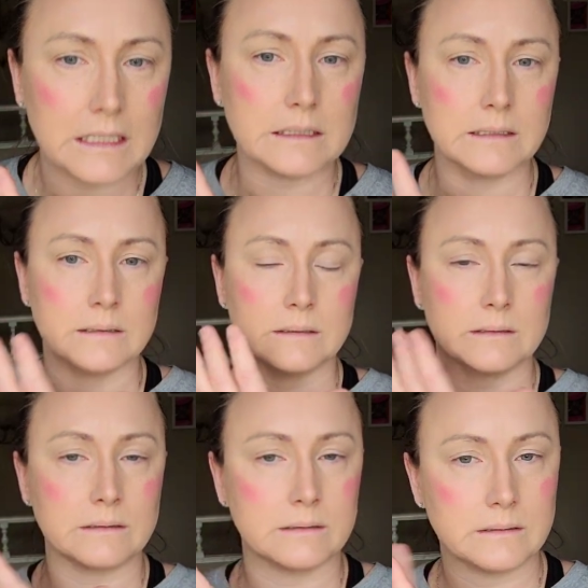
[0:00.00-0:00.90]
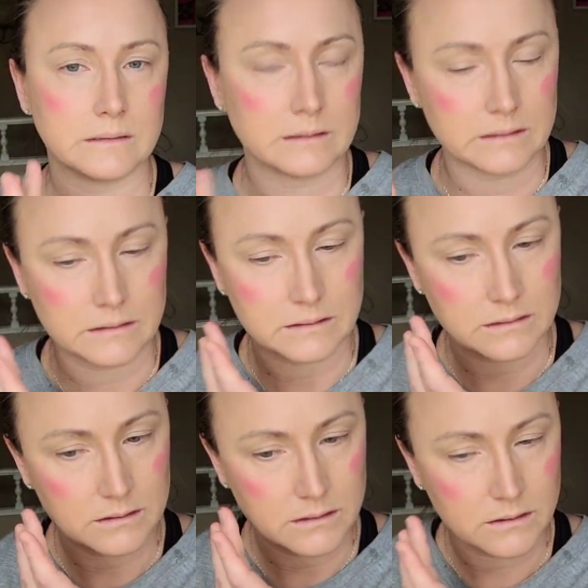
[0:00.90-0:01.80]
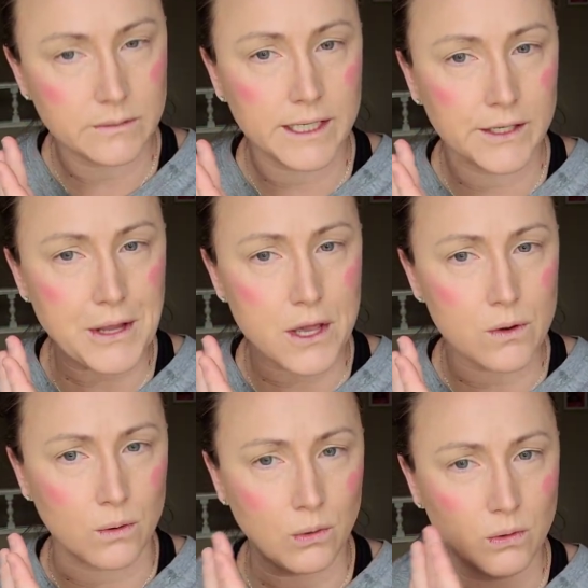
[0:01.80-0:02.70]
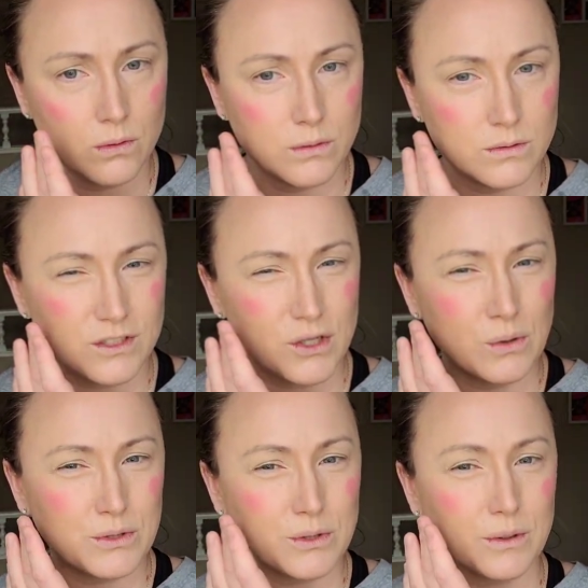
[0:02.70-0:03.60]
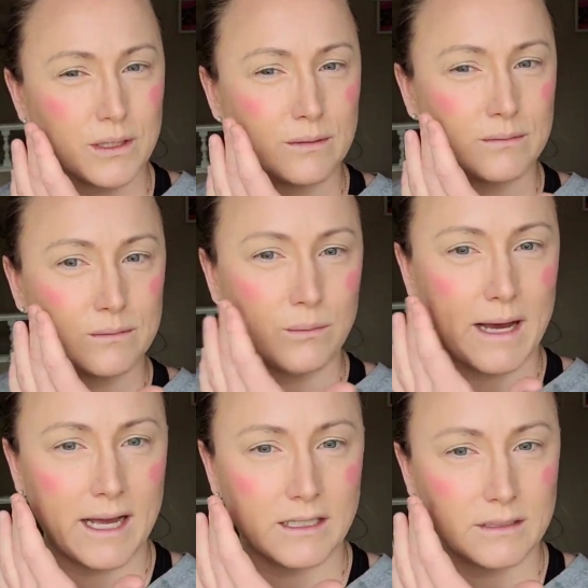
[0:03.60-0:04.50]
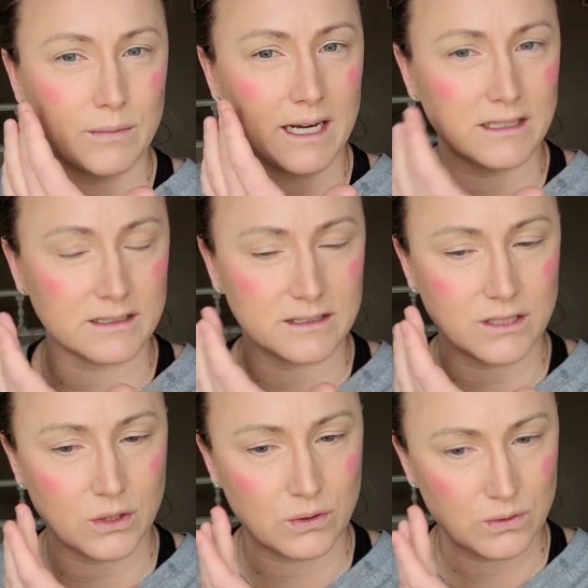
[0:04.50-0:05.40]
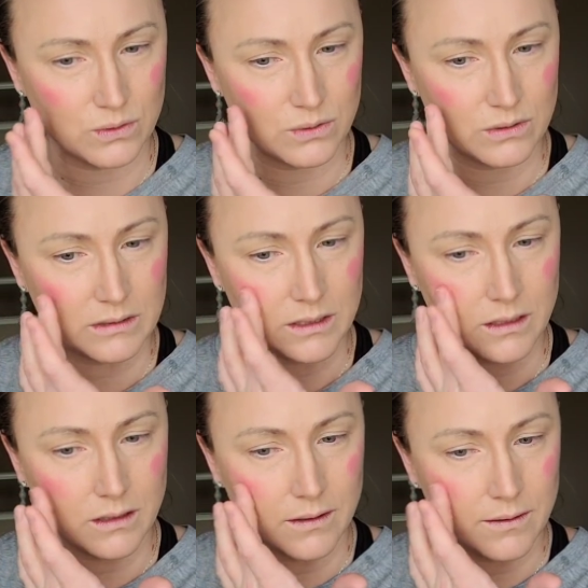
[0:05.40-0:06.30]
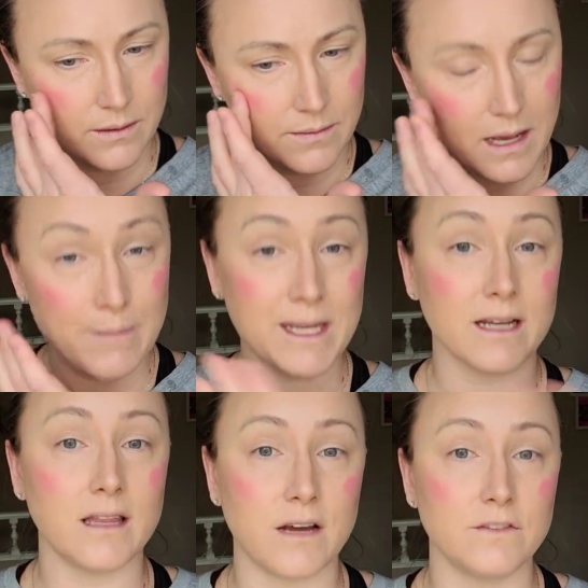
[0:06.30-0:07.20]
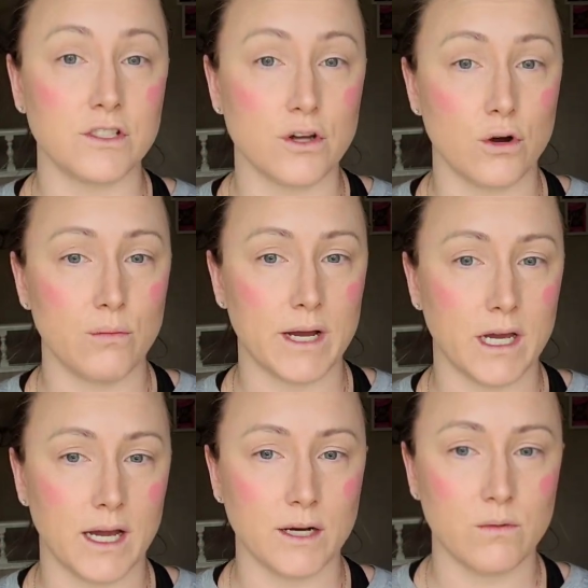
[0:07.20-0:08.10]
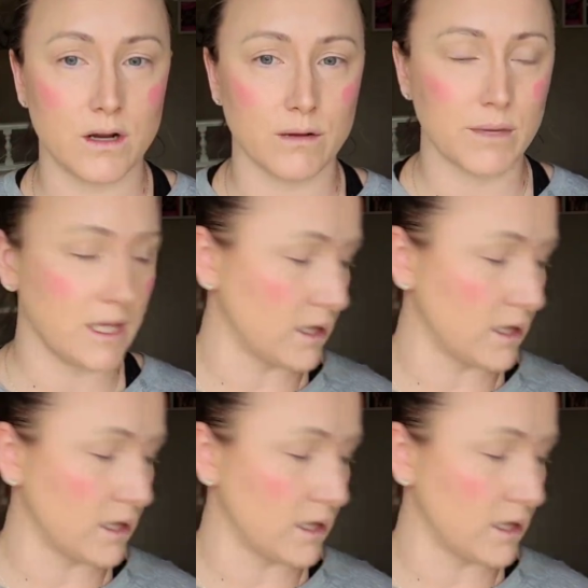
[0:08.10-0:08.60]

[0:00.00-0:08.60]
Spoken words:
Oh. Where are you? Snowstorm. Piles and piles of snow. I mean, I love snow, but I don't want to be